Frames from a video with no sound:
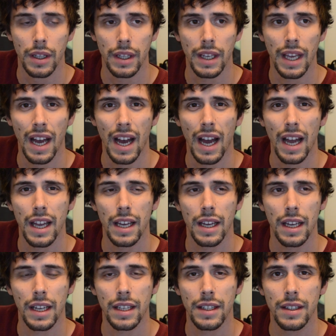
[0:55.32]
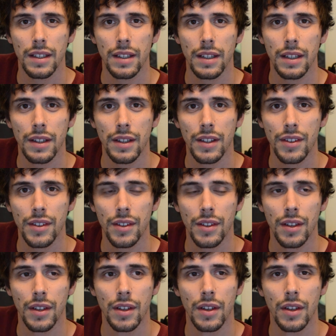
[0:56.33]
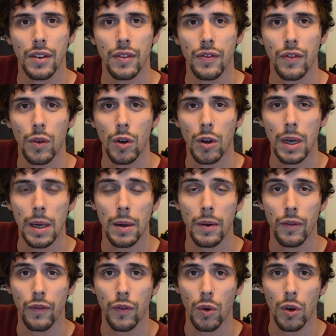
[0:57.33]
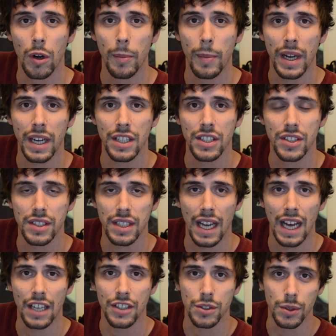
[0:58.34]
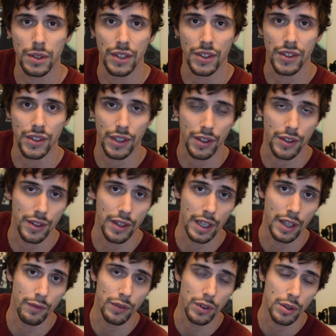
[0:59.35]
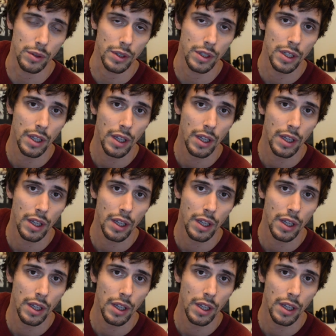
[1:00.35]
yeah, I, I can in this forum, forum, I can just casually discuss the headphone.